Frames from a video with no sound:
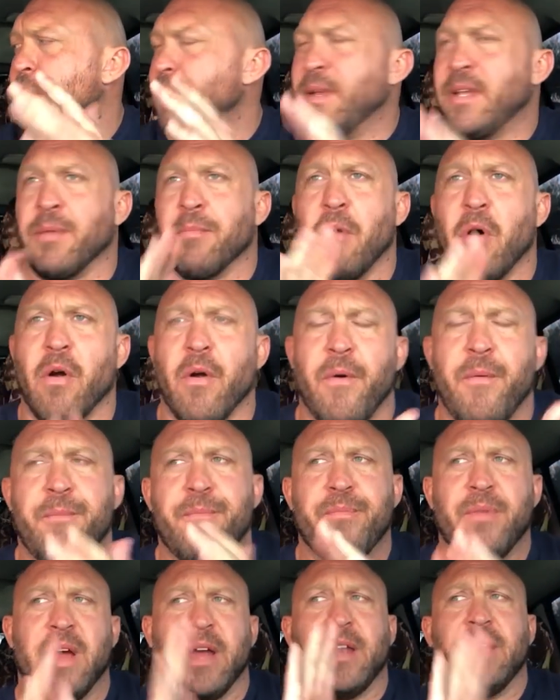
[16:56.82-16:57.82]
tomorrow.
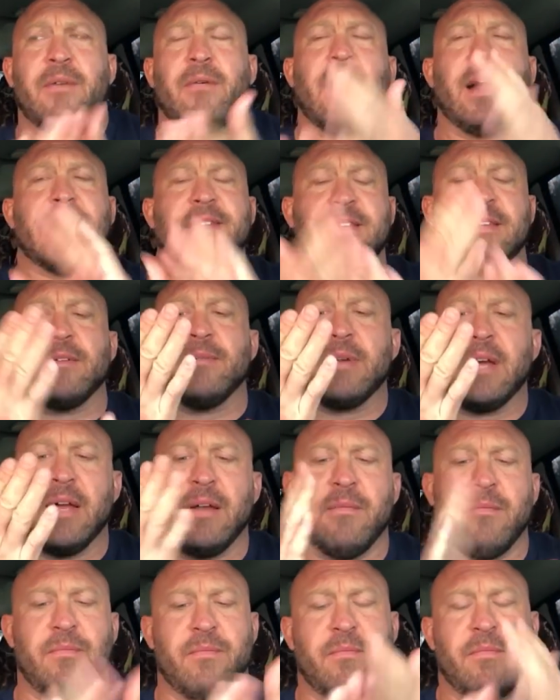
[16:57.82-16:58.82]
Gotta see. We
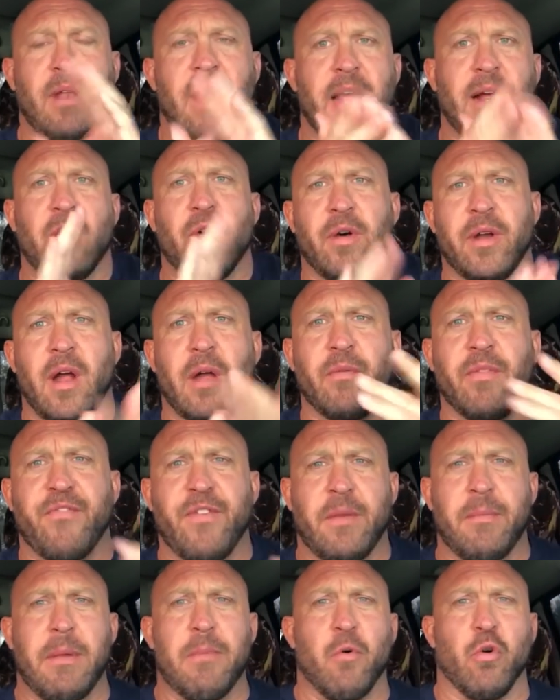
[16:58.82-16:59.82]
got a lot going on with
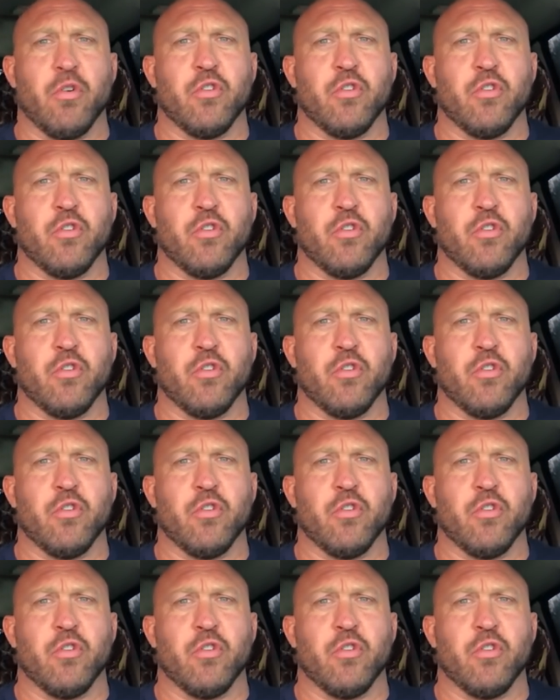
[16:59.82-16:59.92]
Feed Me More